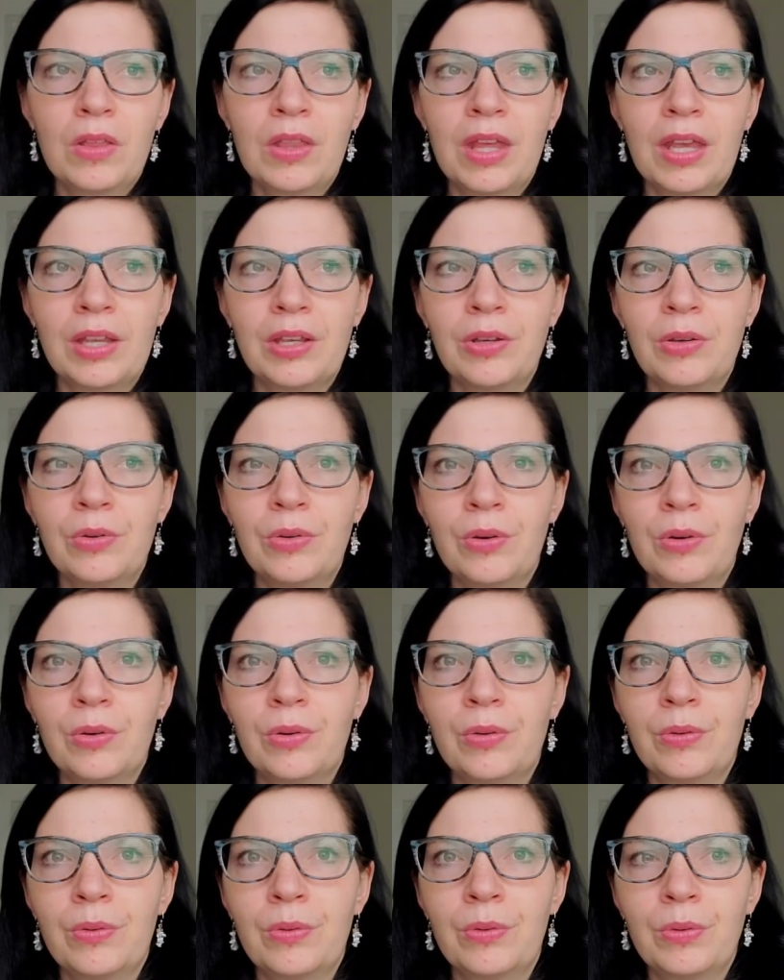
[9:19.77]
that you
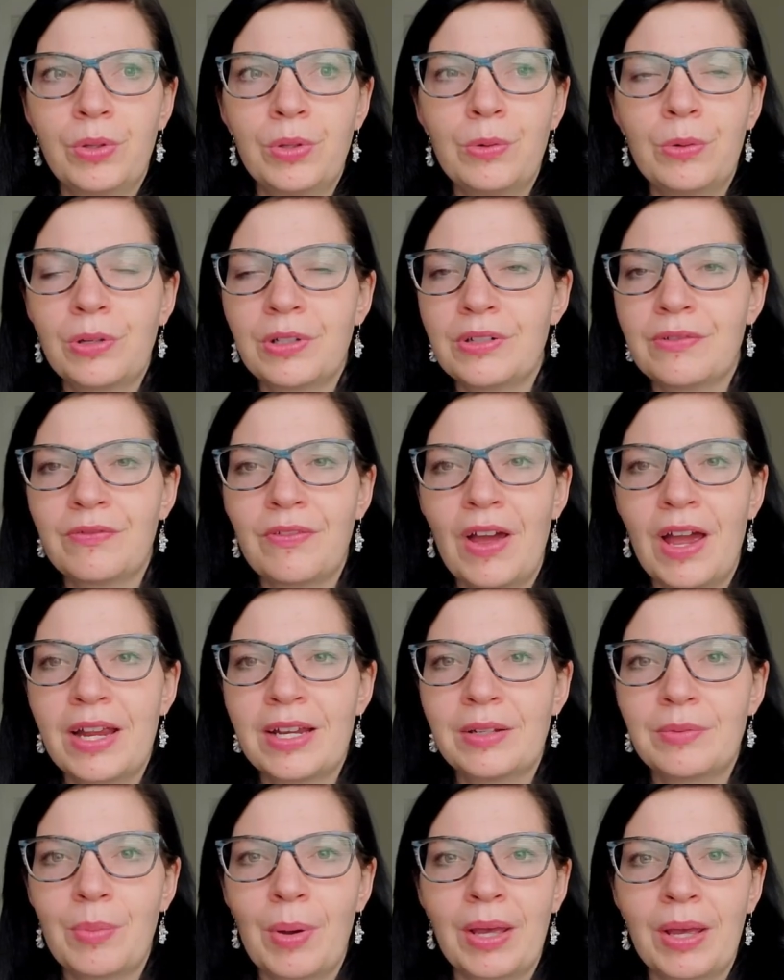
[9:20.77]
are
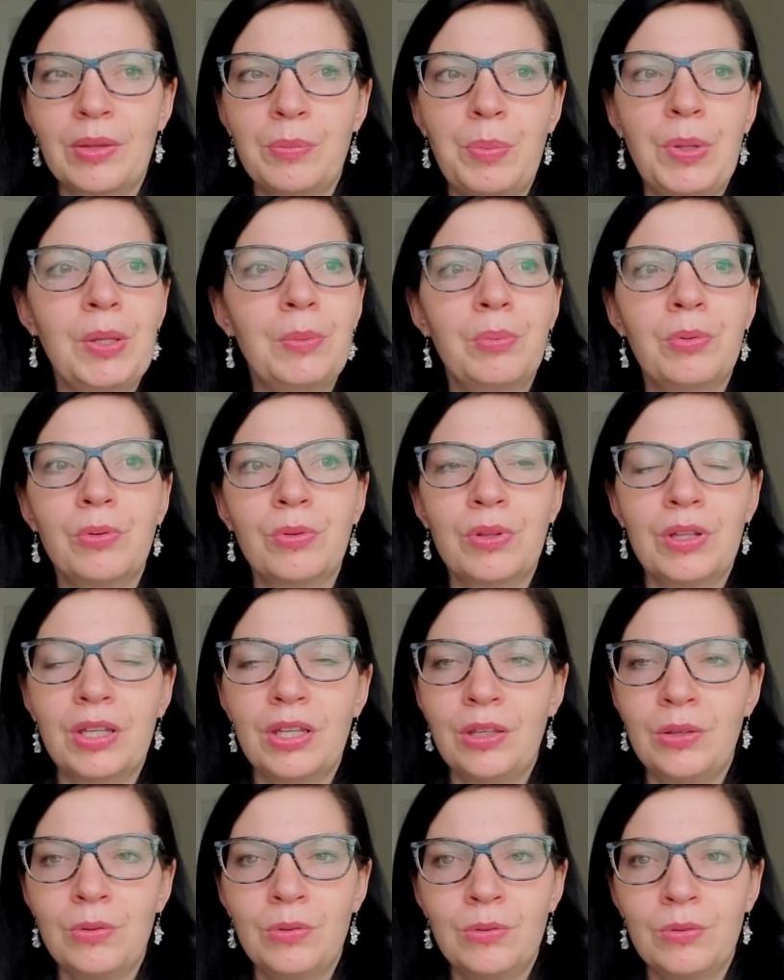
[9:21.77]
defined by the people that
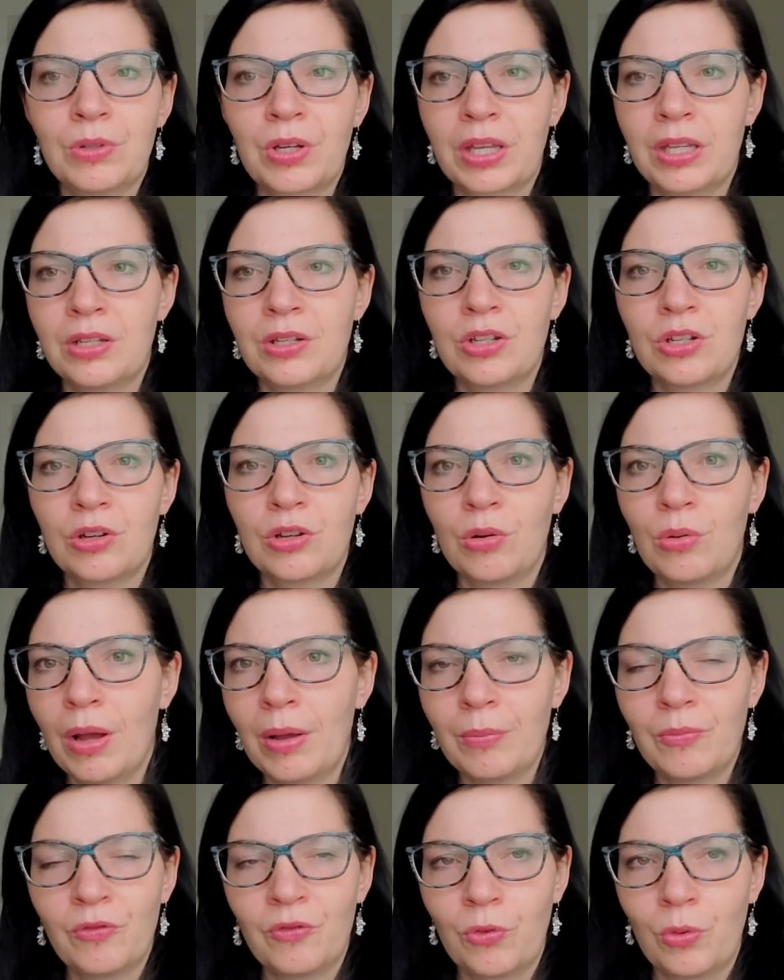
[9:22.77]
you can show
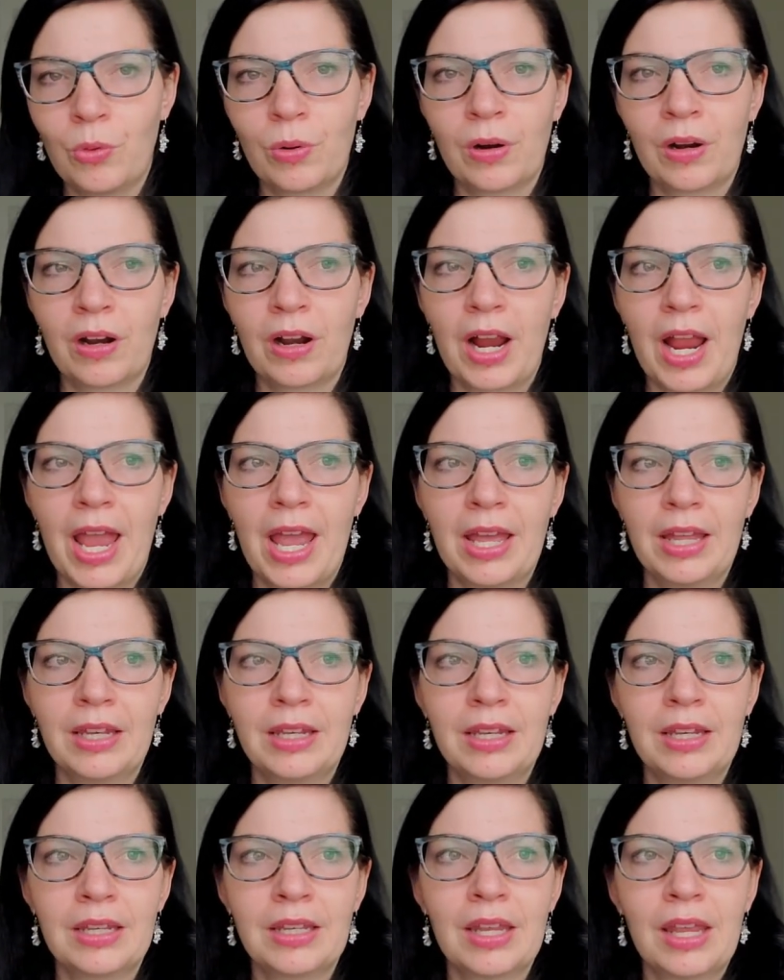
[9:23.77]
up for
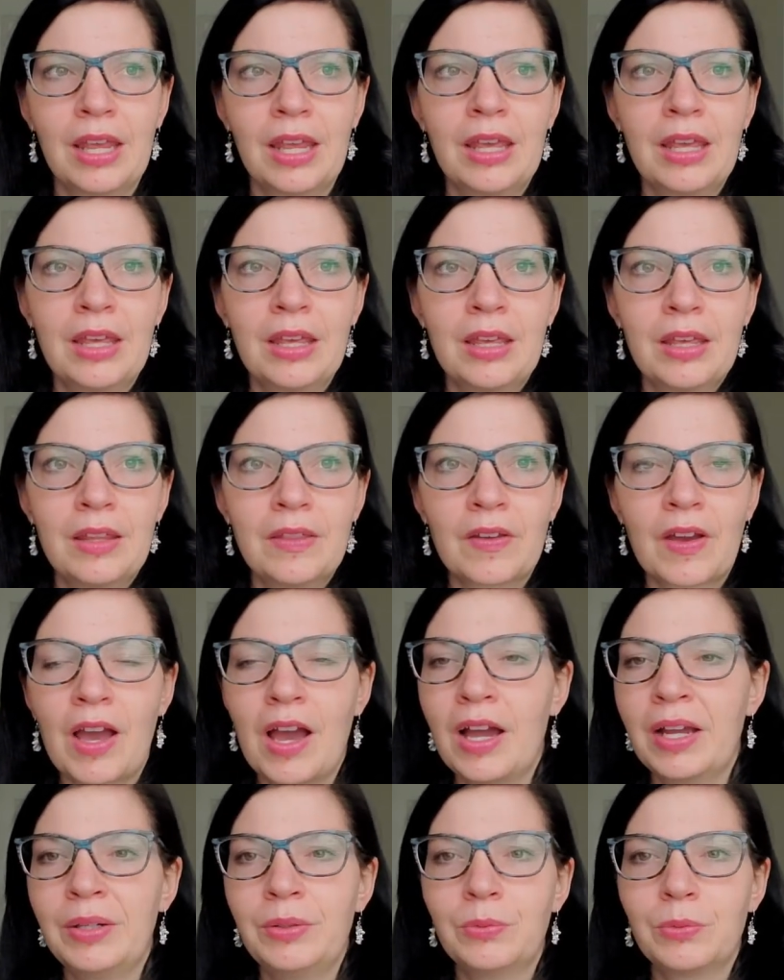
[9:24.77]
and the
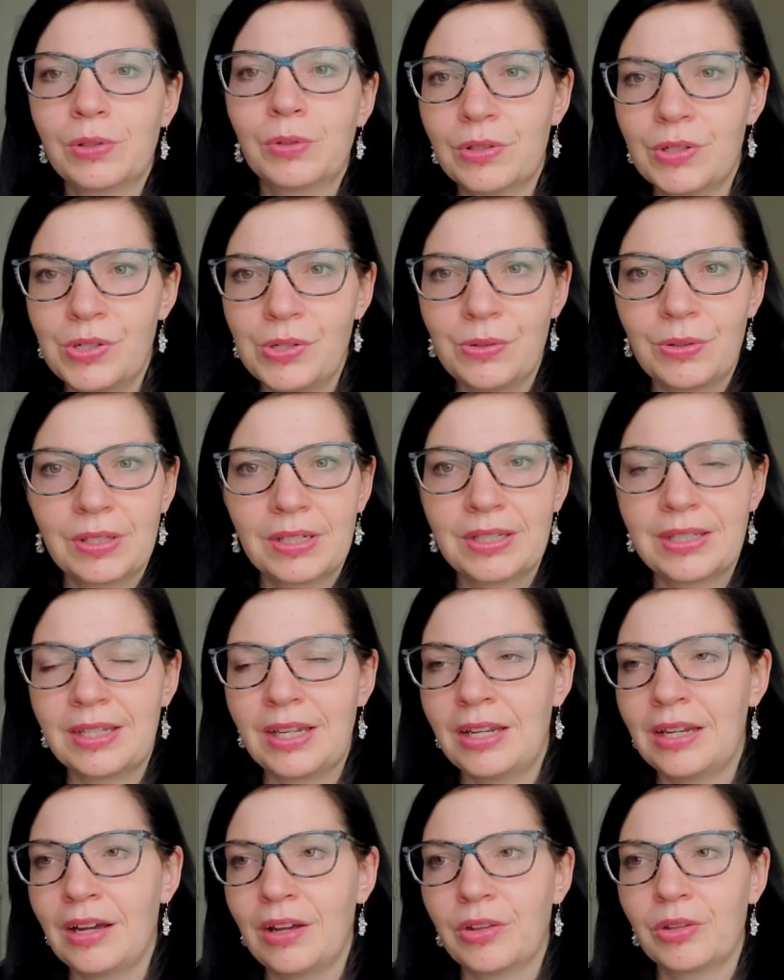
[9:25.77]
kind words you can
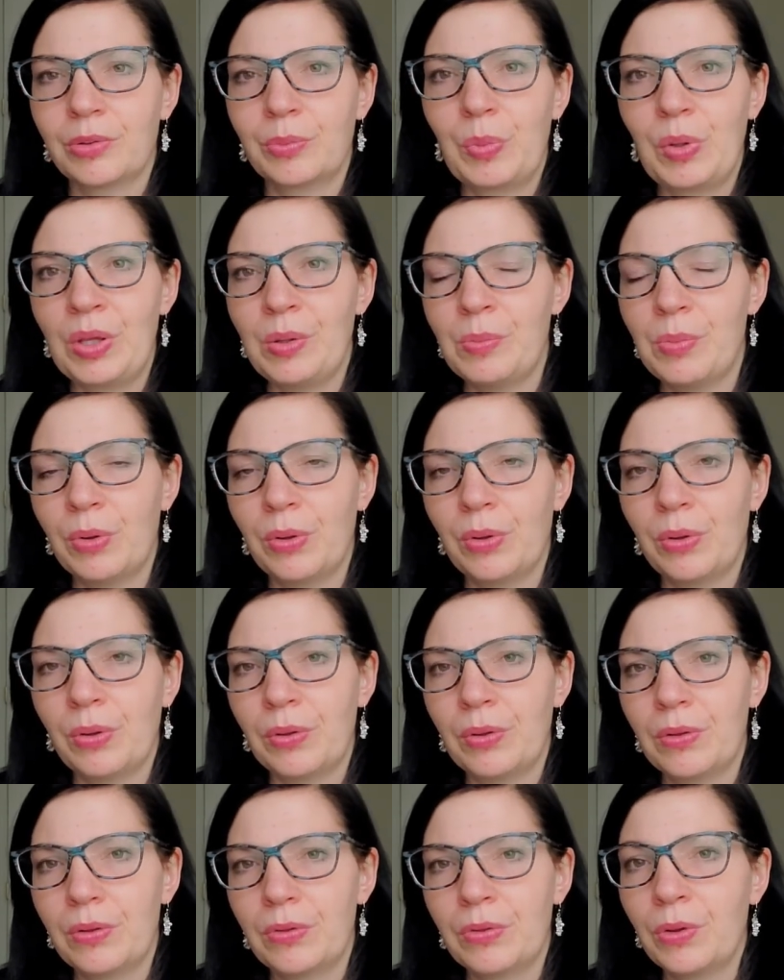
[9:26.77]
say to other
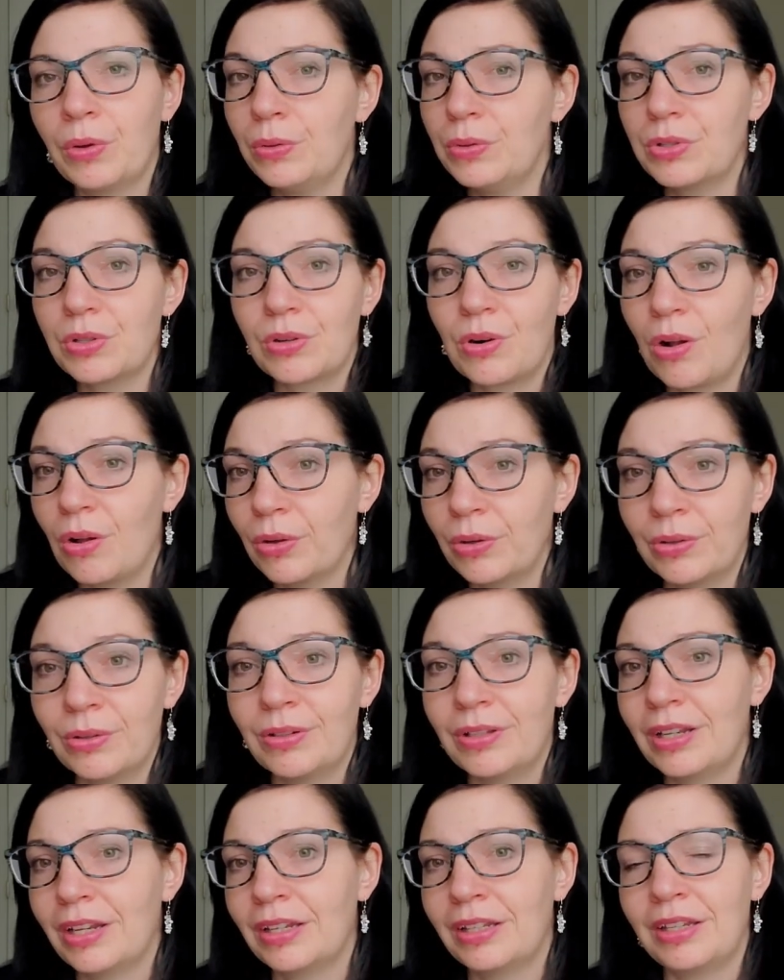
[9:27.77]
people. Those are all
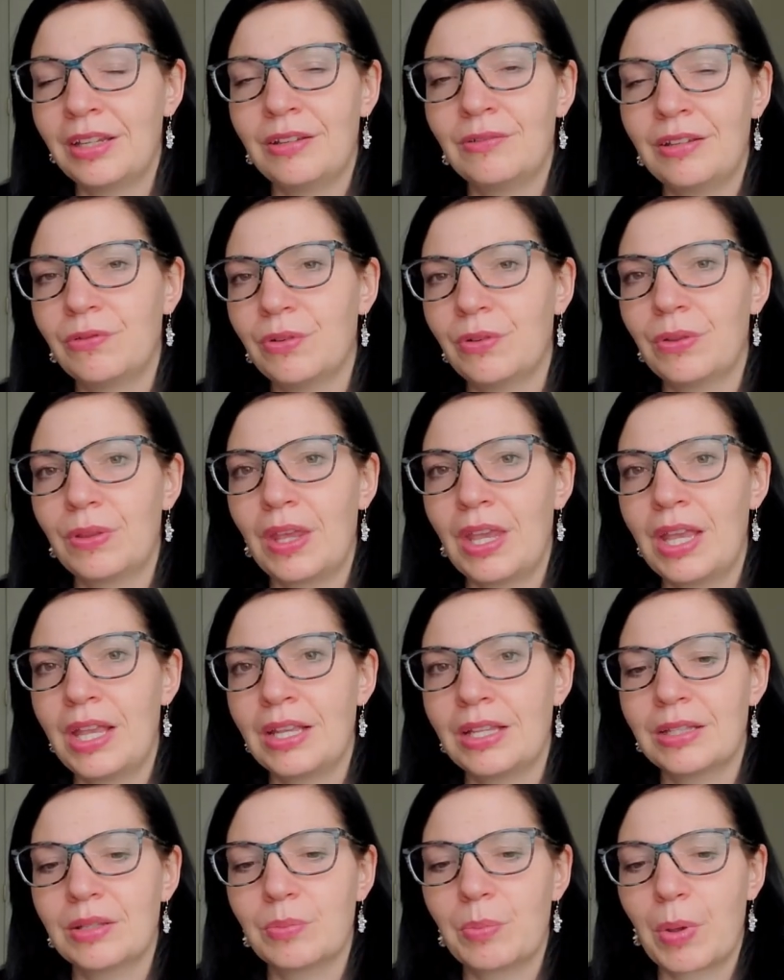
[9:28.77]
good and needful
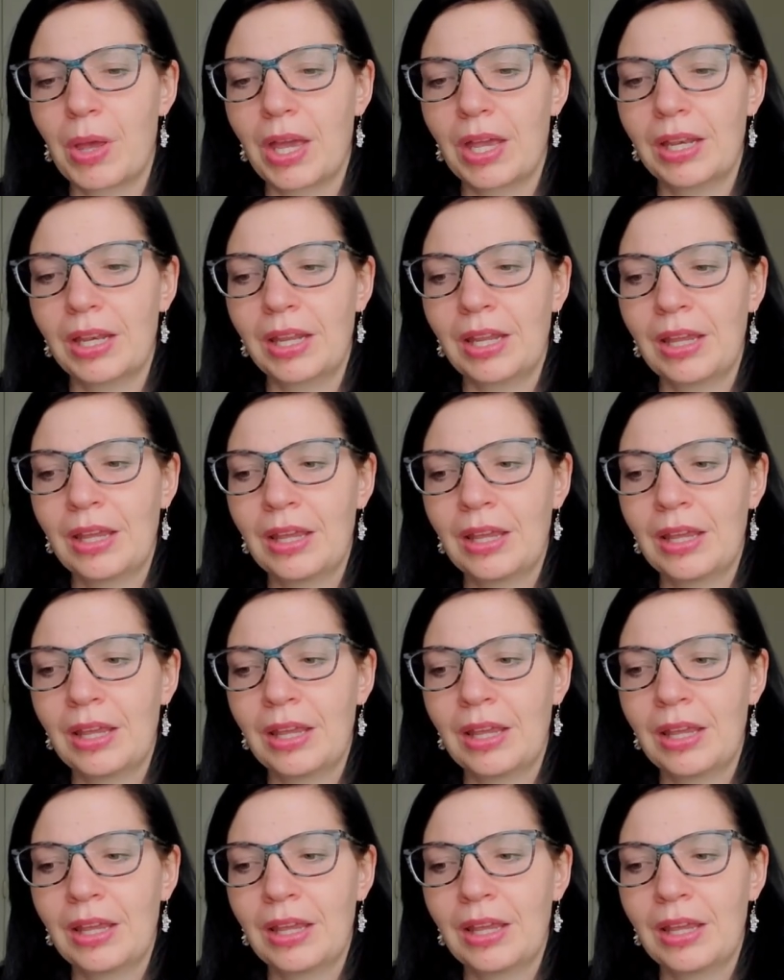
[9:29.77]
things, but